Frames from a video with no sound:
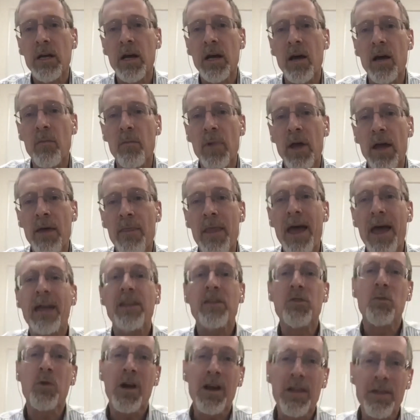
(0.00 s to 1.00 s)
And
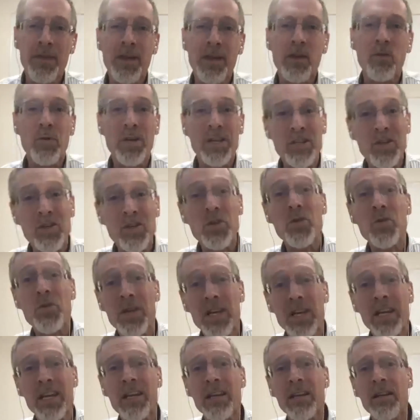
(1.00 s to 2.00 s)
that's where I think we do
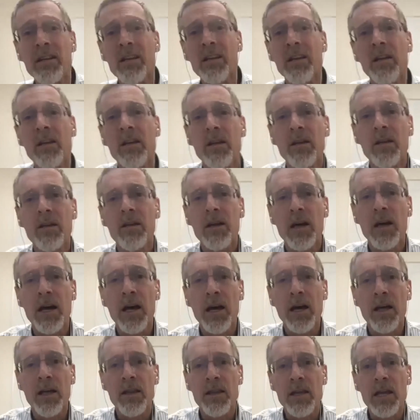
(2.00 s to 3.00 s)
need
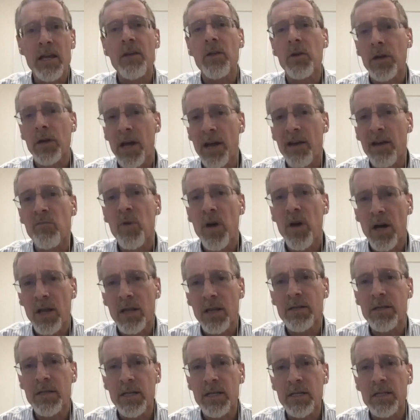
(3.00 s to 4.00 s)
the other kind of
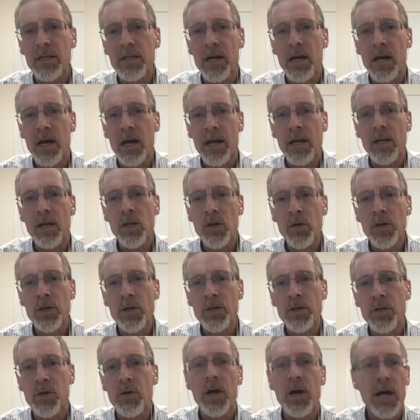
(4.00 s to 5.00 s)
policies I
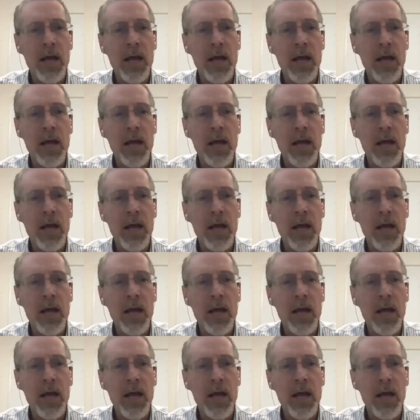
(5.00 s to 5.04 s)
alluded to.